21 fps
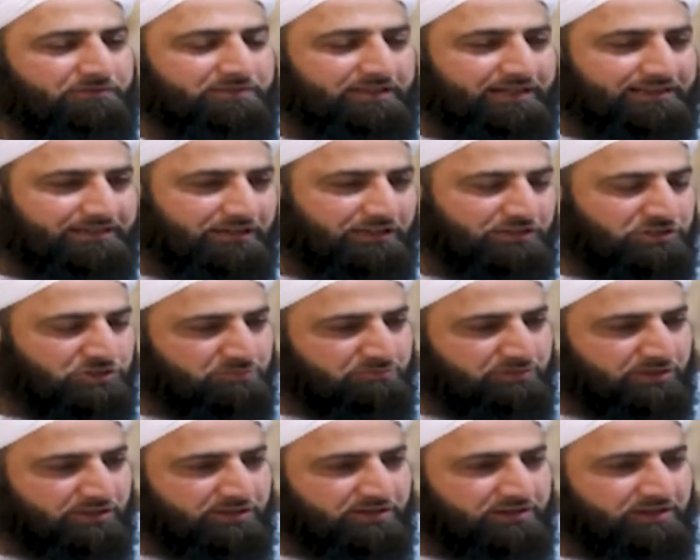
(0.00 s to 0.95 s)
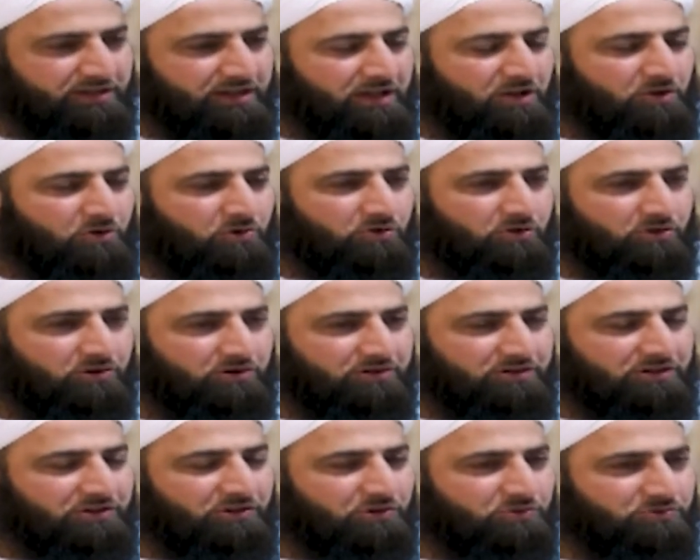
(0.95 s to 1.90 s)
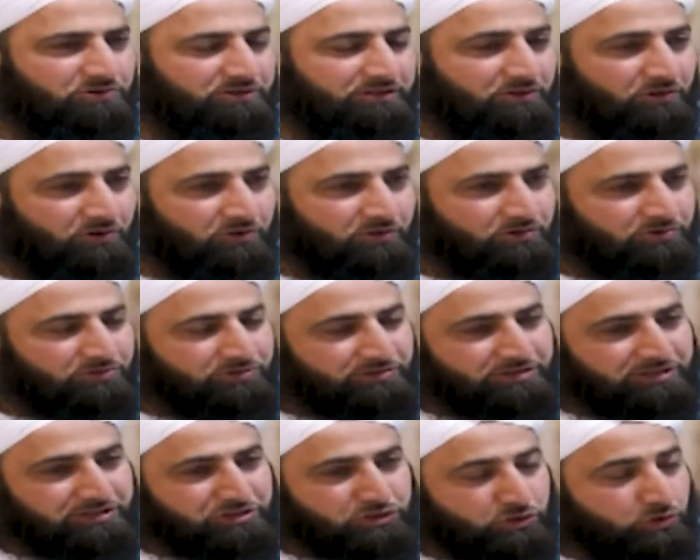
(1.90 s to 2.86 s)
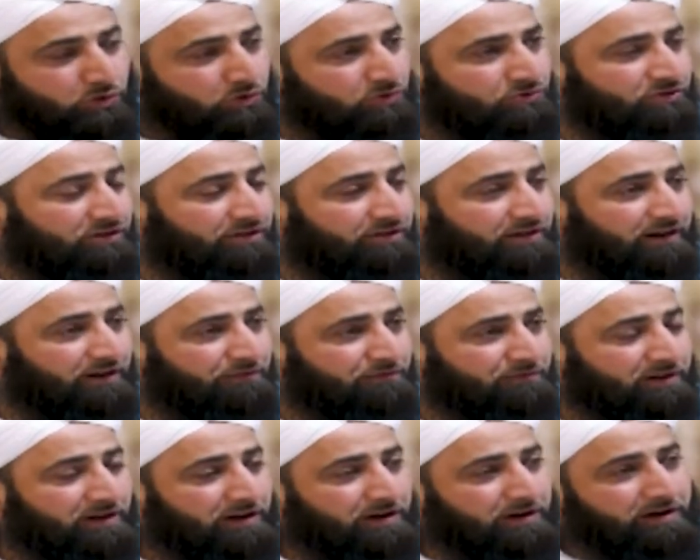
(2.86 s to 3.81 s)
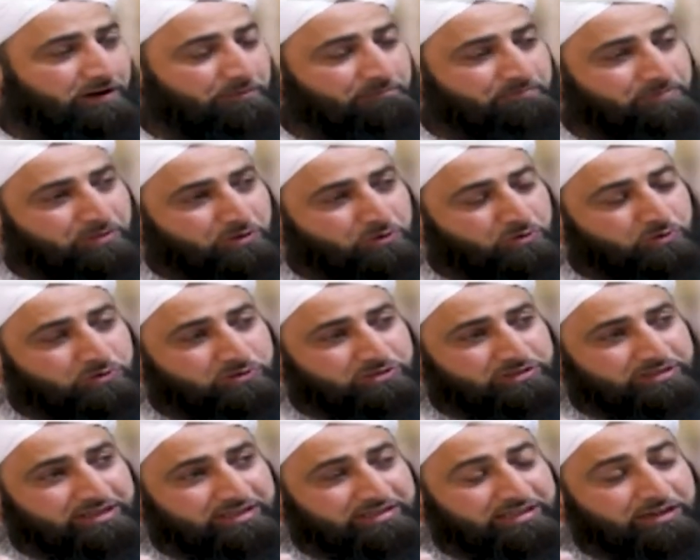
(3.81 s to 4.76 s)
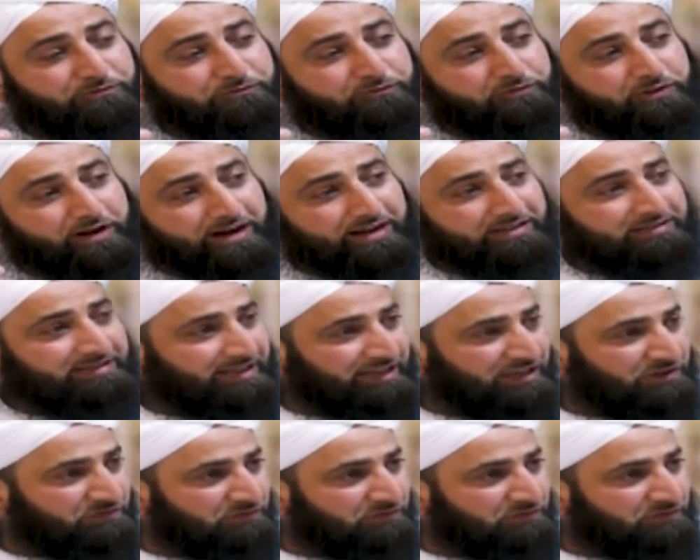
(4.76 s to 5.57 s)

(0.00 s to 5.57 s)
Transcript: of that husband, or you know, or the children of, of who see their father